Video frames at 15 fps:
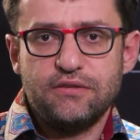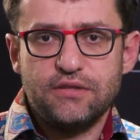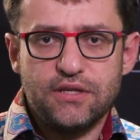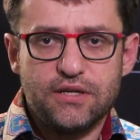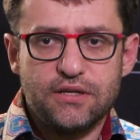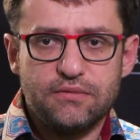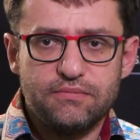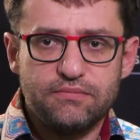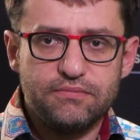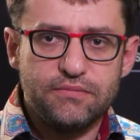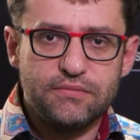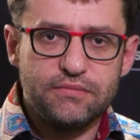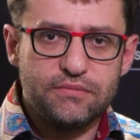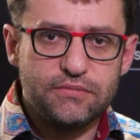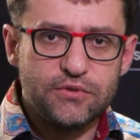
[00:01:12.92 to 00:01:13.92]
the
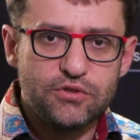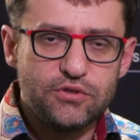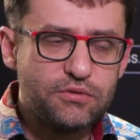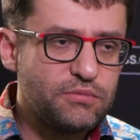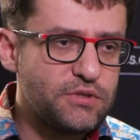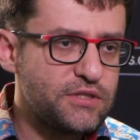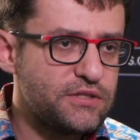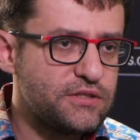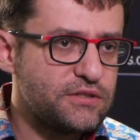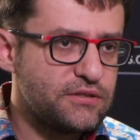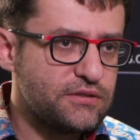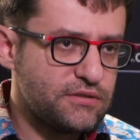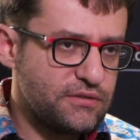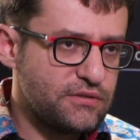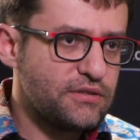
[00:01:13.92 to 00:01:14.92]

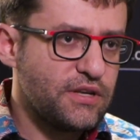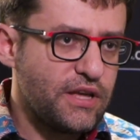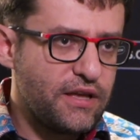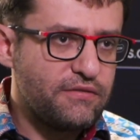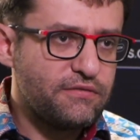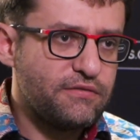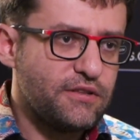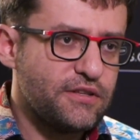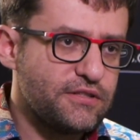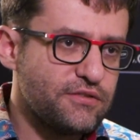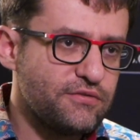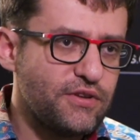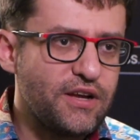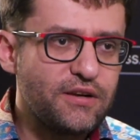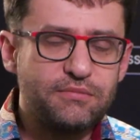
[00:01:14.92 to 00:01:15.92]
tournaments have lots
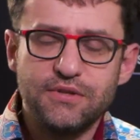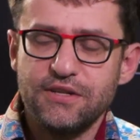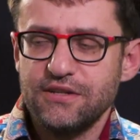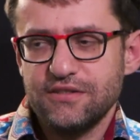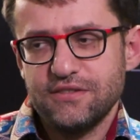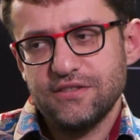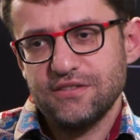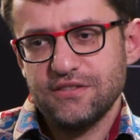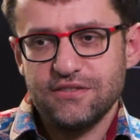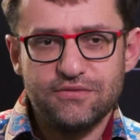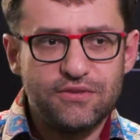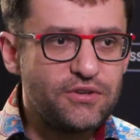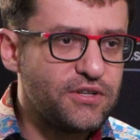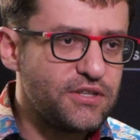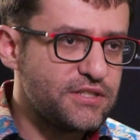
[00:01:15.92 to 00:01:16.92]
of young players. It's
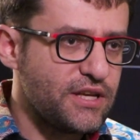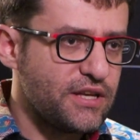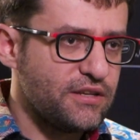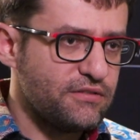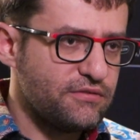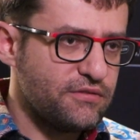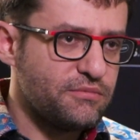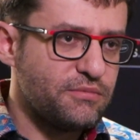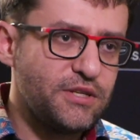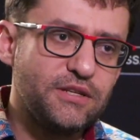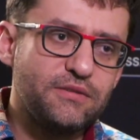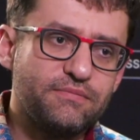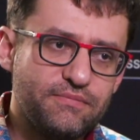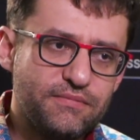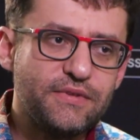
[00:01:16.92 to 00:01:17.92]
very exciting for
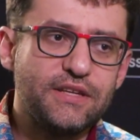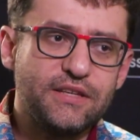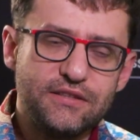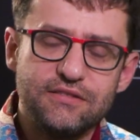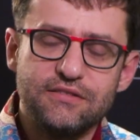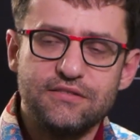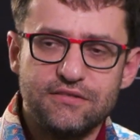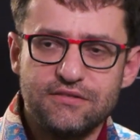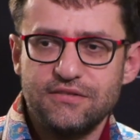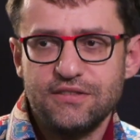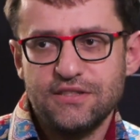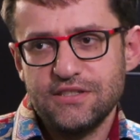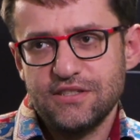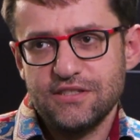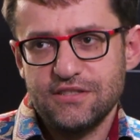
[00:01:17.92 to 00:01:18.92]
me, and
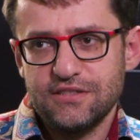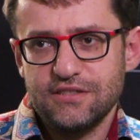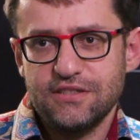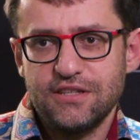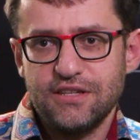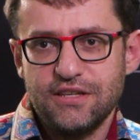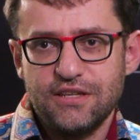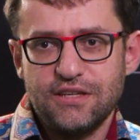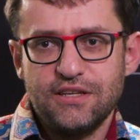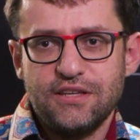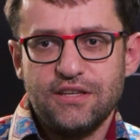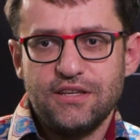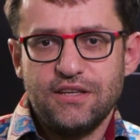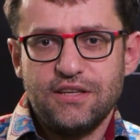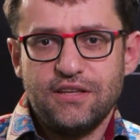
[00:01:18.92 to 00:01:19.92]
this is
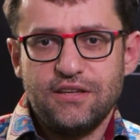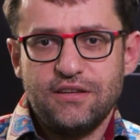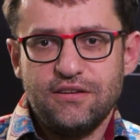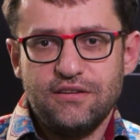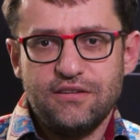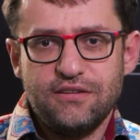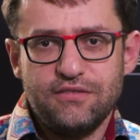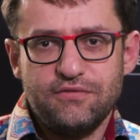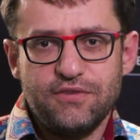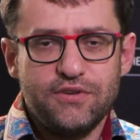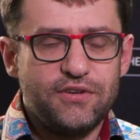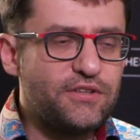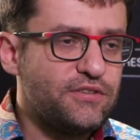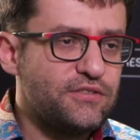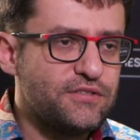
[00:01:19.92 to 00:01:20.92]

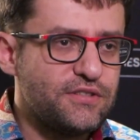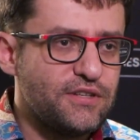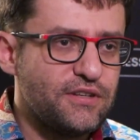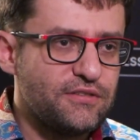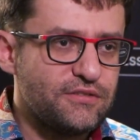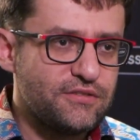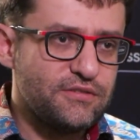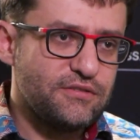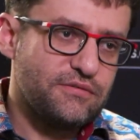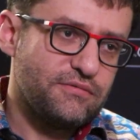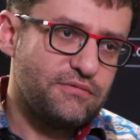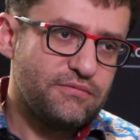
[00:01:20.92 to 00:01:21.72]
very interesting also.